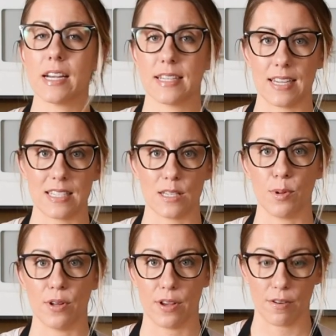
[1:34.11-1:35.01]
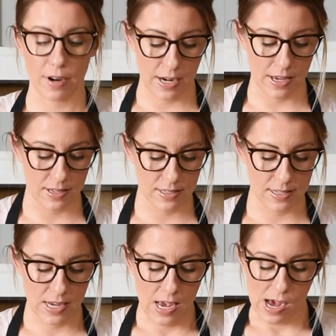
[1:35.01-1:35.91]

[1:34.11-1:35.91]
accessible ingredients,